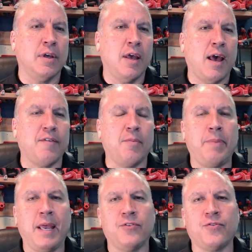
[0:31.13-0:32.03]

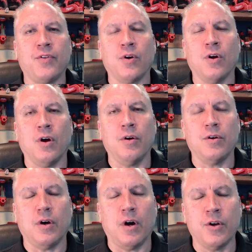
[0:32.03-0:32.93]
have based their
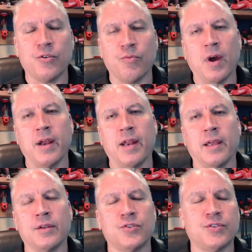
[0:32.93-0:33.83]

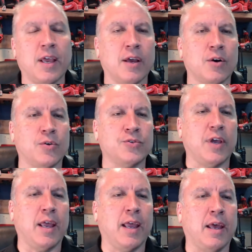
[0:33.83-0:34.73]
underwriting,
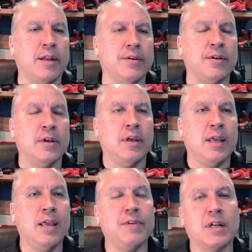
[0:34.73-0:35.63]
sales, and
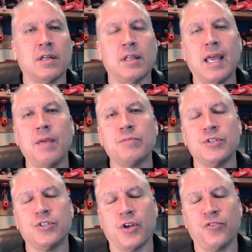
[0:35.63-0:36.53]
even claims
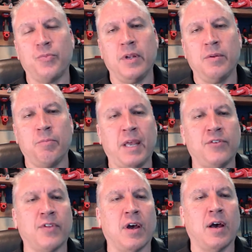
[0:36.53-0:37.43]
adjustment
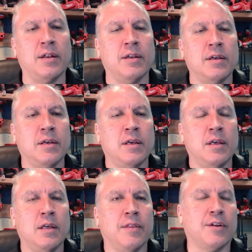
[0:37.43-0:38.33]
based on
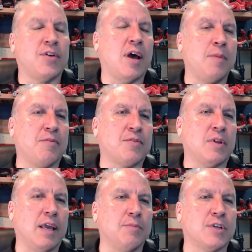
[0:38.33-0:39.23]
the type of
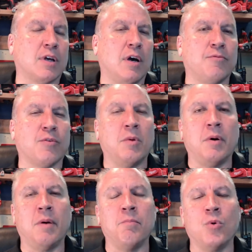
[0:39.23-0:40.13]
claims that come from
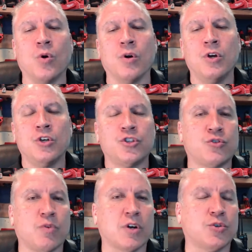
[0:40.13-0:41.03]
a, more
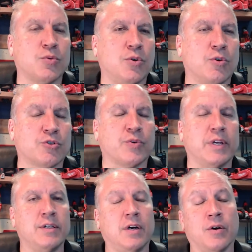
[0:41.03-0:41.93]
structural or,
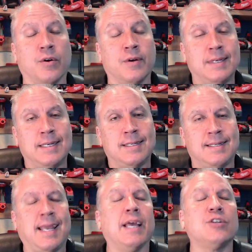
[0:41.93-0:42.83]
trend, or
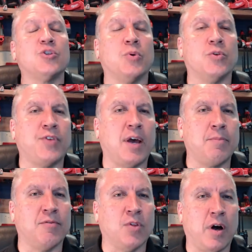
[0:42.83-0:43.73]
tangible
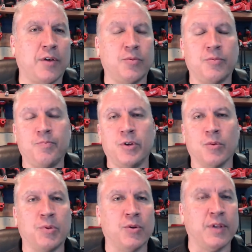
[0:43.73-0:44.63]
type of loss.
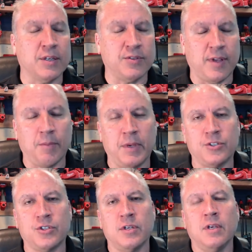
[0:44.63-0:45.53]
Your building is
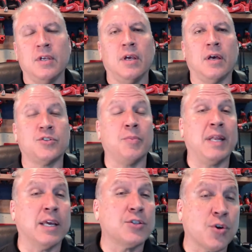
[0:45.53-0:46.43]
damaged. Uh,
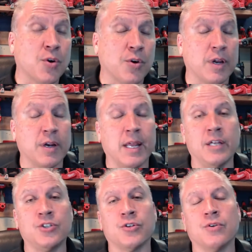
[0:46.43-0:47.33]
somebody gets hurt and
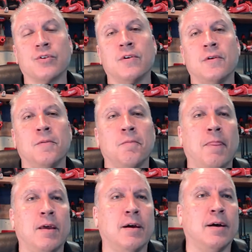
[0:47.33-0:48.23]
injured.
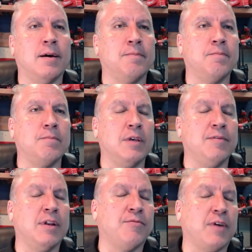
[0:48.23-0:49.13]
Um,
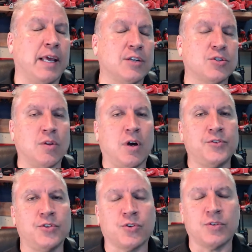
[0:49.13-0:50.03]
even financial
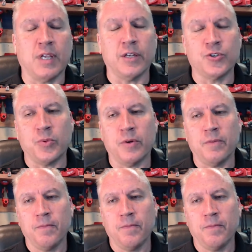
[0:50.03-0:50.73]
losses are tangible.